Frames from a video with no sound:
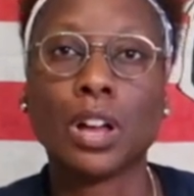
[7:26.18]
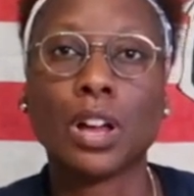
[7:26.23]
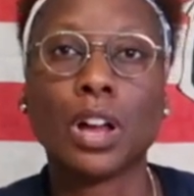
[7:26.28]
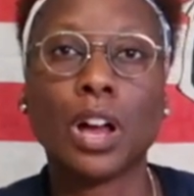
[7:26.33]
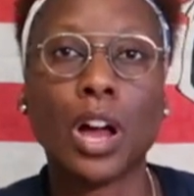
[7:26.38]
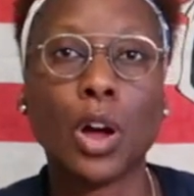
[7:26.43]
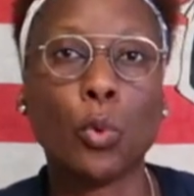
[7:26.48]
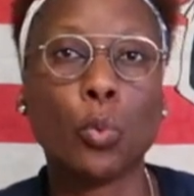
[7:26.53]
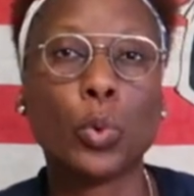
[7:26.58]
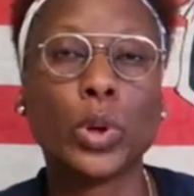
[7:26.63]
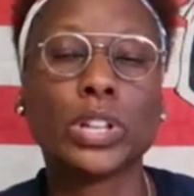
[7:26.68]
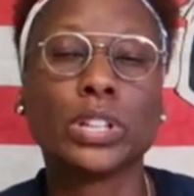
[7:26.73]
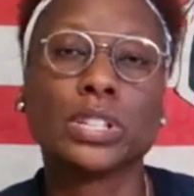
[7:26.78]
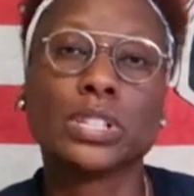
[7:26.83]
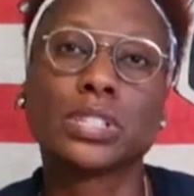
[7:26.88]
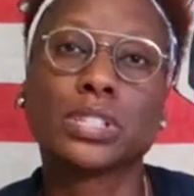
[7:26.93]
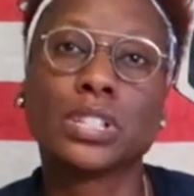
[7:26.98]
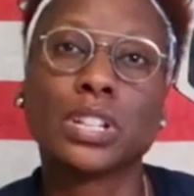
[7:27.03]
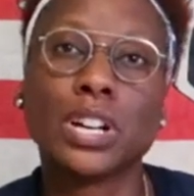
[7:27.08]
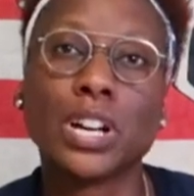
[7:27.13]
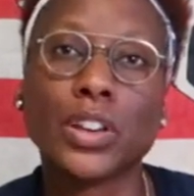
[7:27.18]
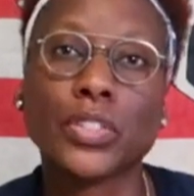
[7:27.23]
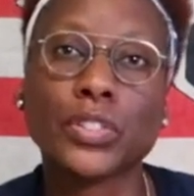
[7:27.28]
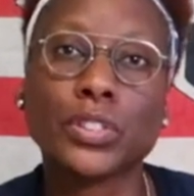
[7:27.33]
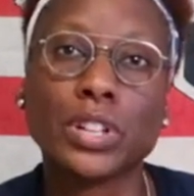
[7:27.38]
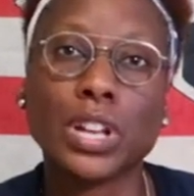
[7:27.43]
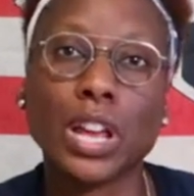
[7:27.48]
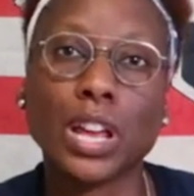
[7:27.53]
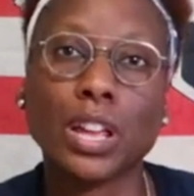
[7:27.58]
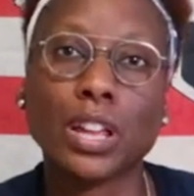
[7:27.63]
I witnessed the other
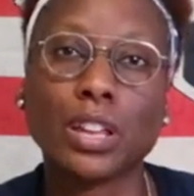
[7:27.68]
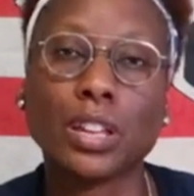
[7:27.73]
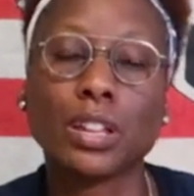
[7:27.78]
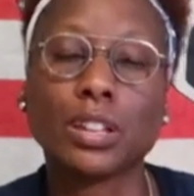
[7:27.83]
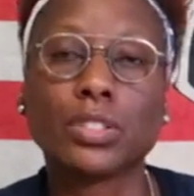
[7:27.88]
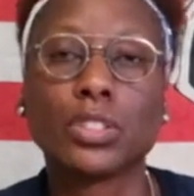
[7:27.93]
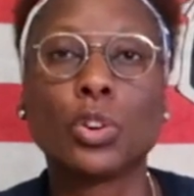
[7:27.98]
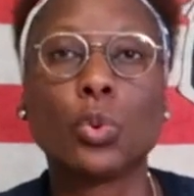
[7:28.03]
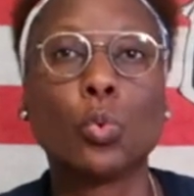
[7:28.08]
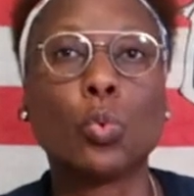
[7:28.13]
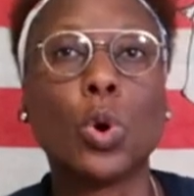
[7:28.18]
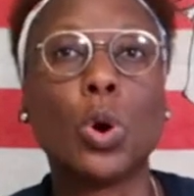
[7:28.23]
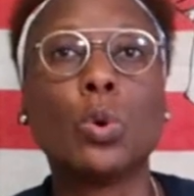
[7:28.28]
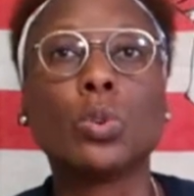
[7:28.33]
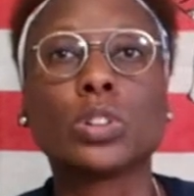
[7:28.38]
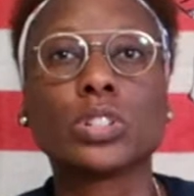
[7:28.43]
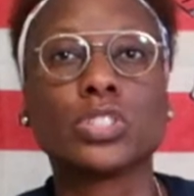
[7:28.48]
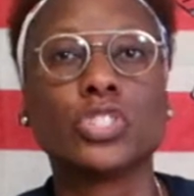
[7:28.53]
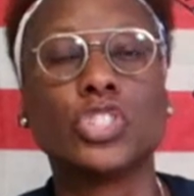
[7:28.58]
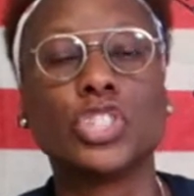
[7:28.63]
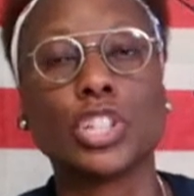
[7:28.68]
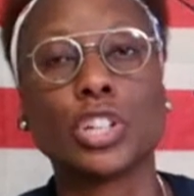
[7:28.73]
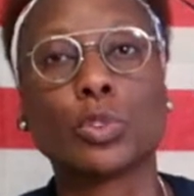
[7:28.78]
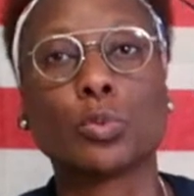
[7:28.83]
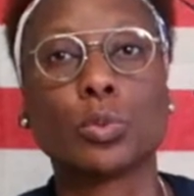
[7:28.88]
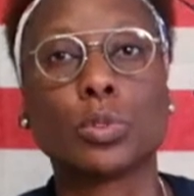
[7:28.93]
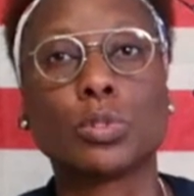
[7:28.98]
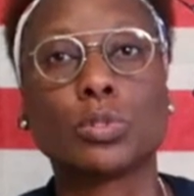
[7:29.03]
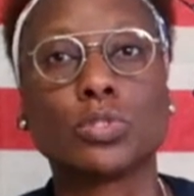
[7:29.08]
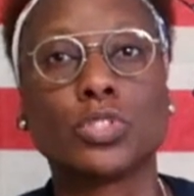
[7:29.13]
day, the woke
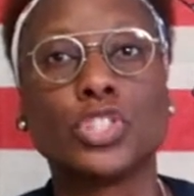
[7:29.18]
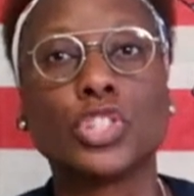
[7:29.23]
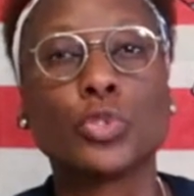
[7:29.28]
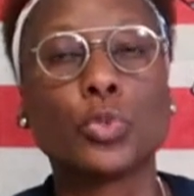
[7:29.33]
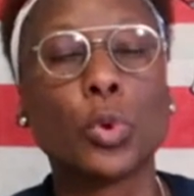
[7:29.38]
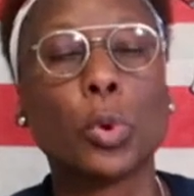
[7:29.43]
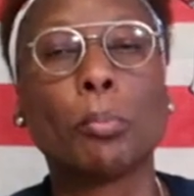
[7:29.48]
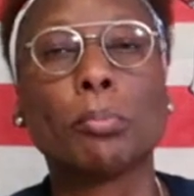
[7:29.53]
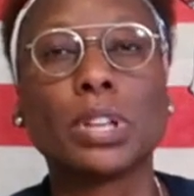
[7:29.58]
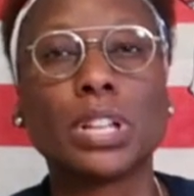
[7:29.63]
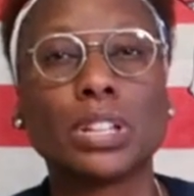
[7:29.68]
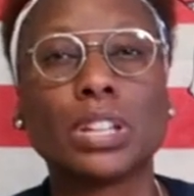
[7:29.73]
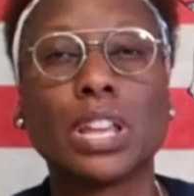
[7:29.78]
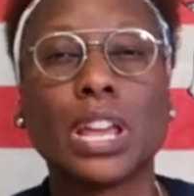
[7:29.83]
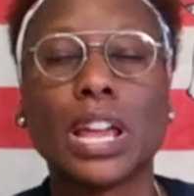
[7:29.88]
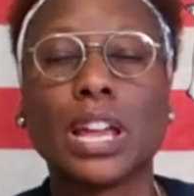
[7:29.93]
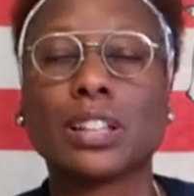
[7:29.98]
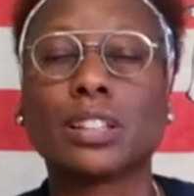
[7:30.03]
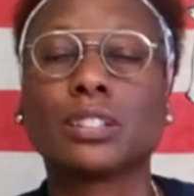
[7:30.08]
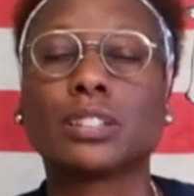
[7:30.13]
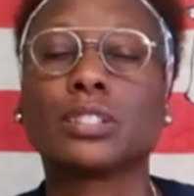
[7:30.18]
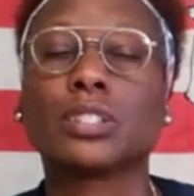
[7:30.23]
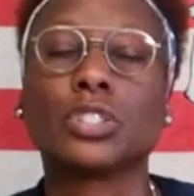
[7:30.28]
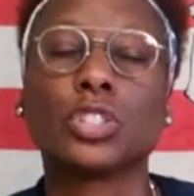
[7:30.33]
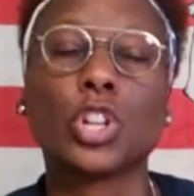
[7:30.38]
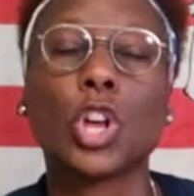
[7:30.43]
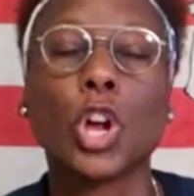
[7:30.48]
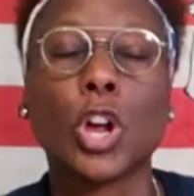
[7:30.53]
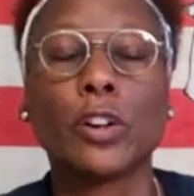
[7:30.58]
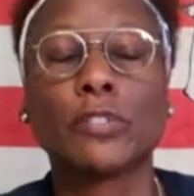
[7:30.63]
General Milley had the
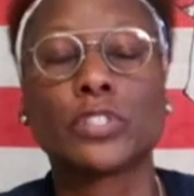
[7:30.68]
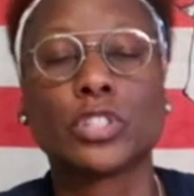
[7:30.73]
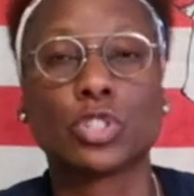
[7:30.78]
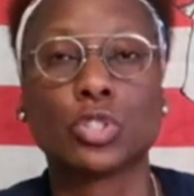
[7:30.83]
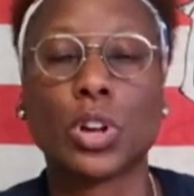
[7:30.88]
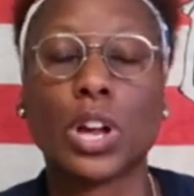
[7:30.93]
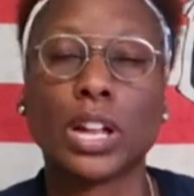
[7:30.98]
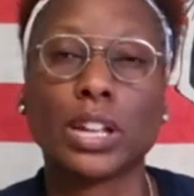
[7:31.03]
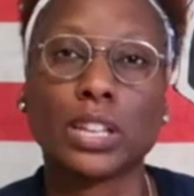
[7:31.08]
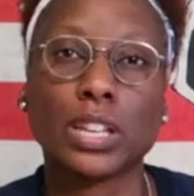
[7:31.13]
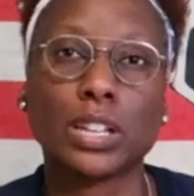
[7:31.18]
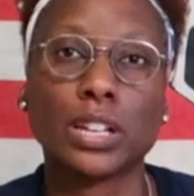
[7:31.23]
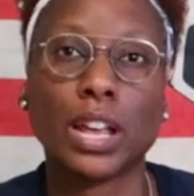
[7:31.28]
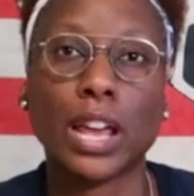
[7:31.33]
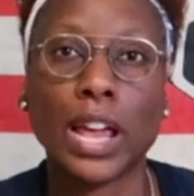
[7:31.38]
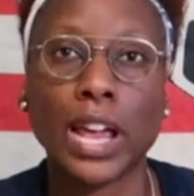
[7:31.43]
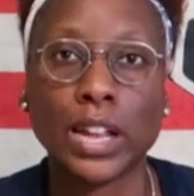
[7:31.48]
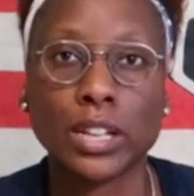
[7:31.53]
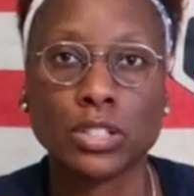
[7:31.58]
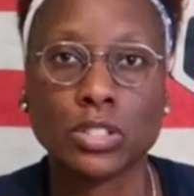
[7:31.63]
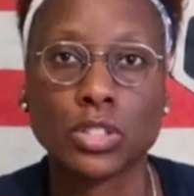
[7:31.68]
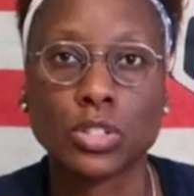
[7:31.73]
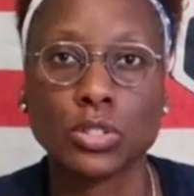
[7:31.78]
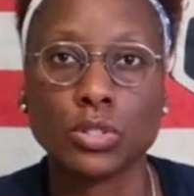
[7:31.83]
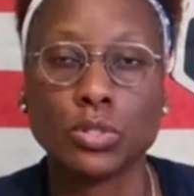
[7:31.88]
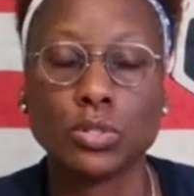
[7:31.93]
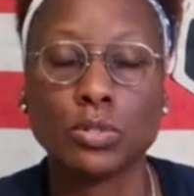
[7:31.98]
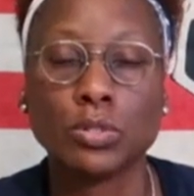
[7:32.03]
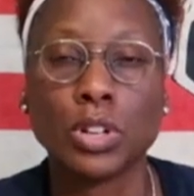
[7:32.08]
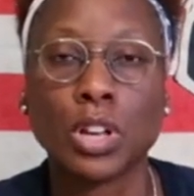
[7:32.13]
nerve to try to get an
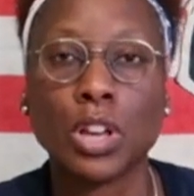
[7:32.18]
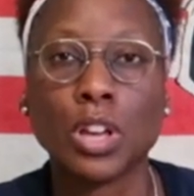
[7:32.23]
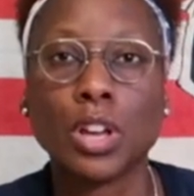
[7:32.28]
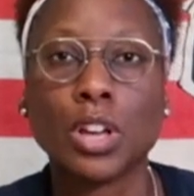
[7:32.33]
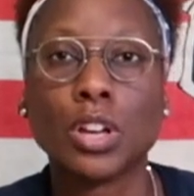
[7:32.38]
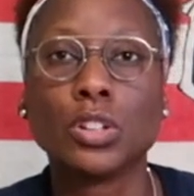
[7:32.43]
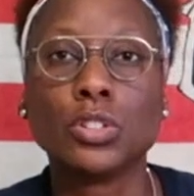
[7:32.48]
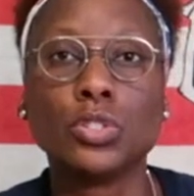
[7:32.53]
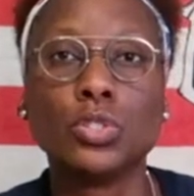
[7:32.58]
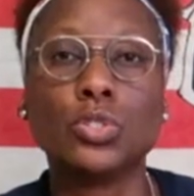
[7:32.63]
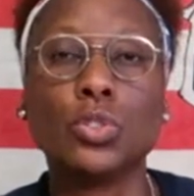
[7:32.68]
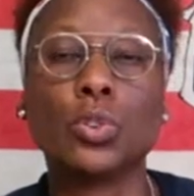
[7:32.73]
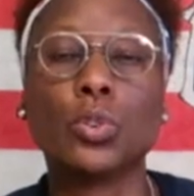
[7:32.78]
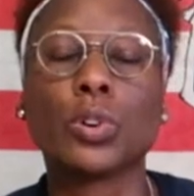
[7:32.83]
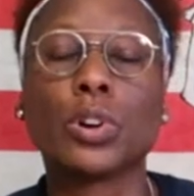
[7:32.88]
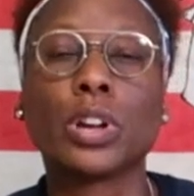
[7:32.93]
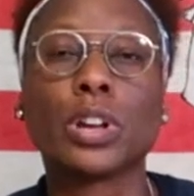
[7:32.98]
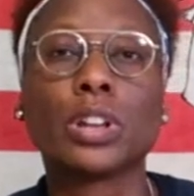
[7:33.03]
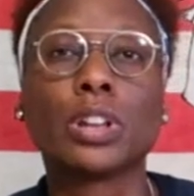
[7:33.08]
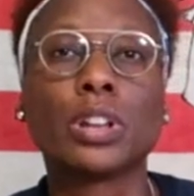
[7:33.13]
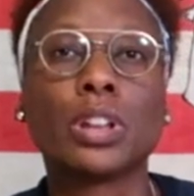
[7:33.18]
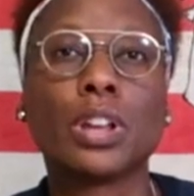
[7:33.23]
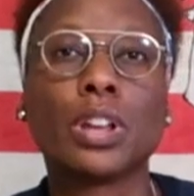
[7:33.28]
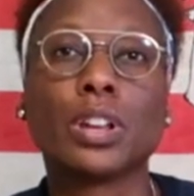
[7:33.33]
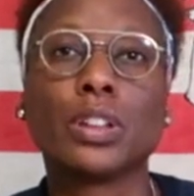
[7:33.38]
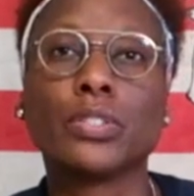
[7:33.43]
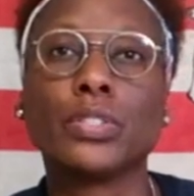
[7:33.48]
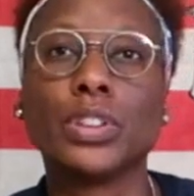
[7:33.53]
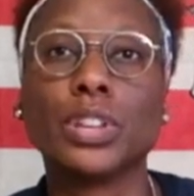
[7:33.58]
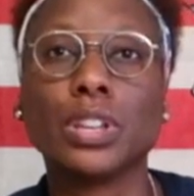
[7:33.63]
attitude during
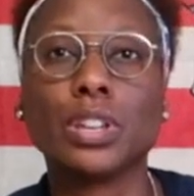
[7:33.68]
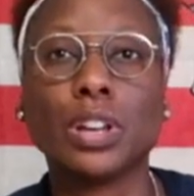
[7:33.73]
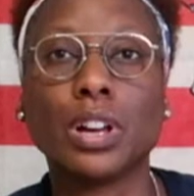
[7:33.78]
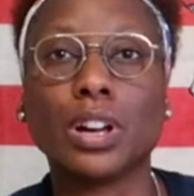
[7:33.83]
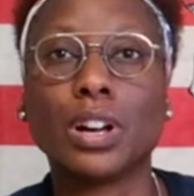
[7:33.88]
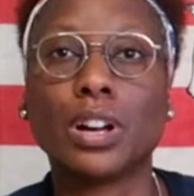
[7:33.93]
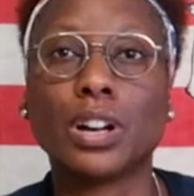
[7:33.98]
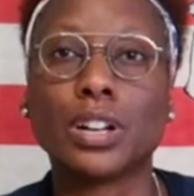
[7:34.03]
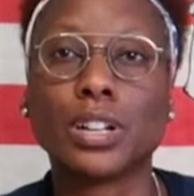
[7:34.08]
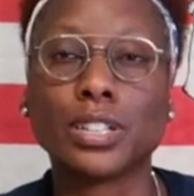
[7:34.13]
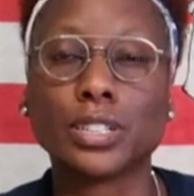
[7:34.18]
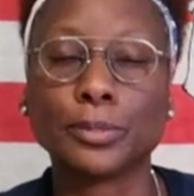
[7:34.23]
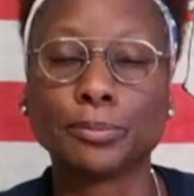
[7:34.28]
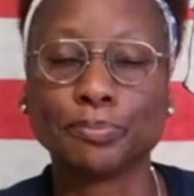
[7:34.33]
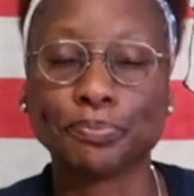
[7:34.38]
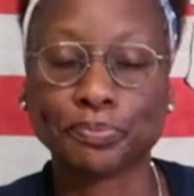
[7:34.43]
the